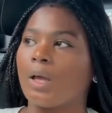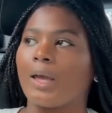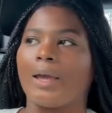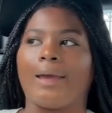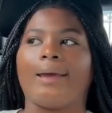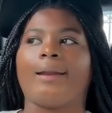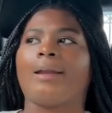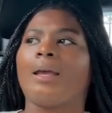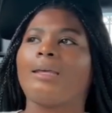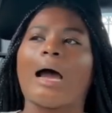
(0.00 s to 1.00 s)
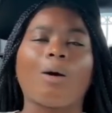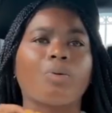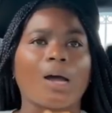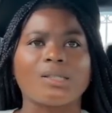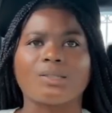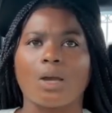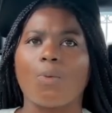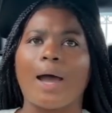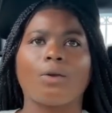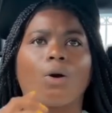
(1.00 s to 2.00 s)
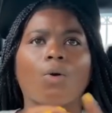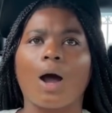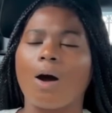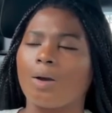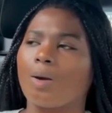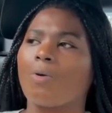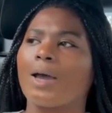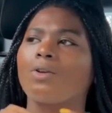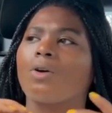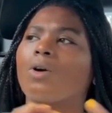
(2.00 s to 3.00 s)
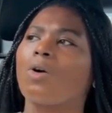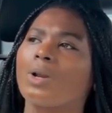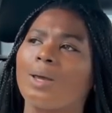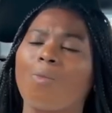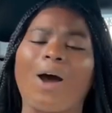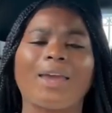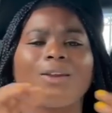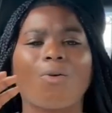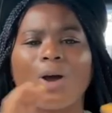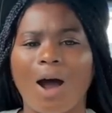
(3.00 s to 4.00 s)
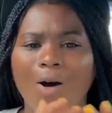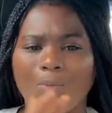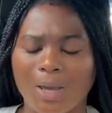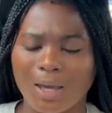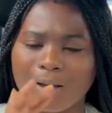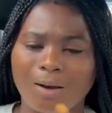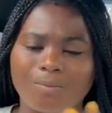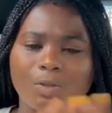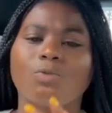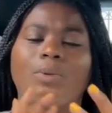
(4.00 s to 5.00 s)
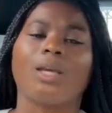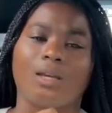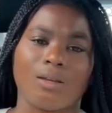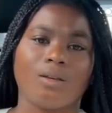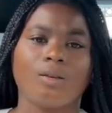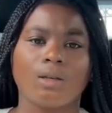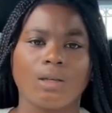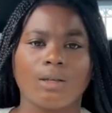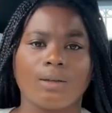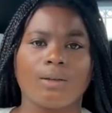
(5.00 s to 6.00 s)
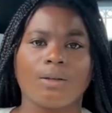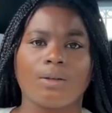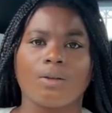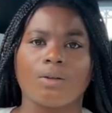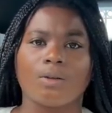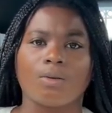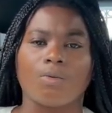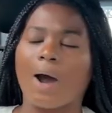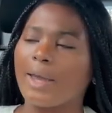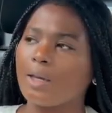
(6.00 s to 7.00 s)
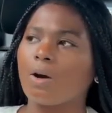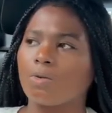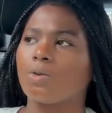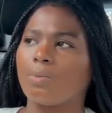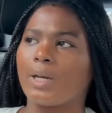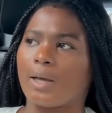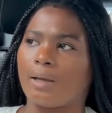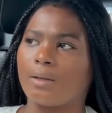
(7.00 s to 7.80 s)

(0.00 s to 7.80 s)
And y'all probably say, why you don't call him? Why you don't go to him? Why he don't call me and come to me? Why he don't do me that?